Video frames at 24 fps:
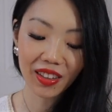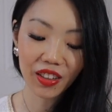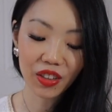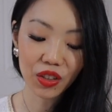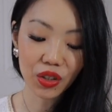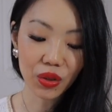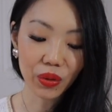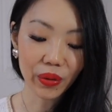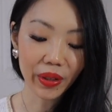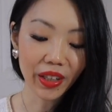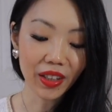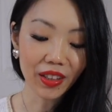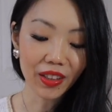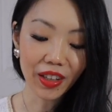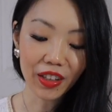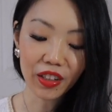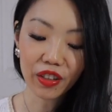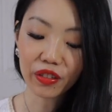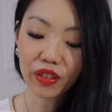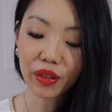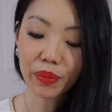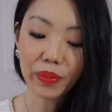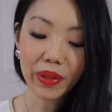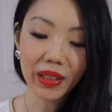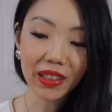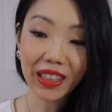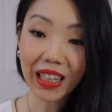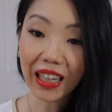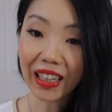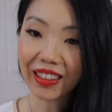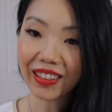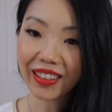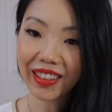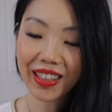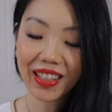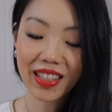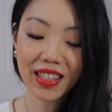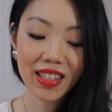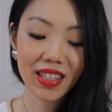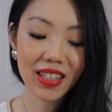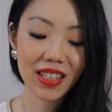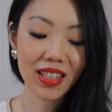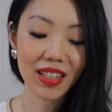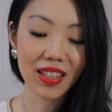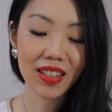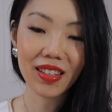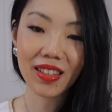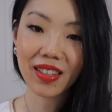They're doing a lot of the medallions
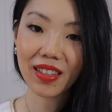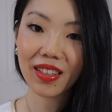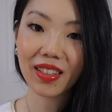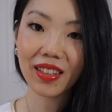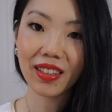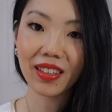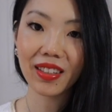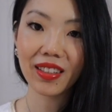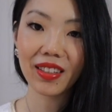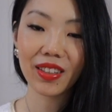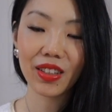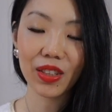since the,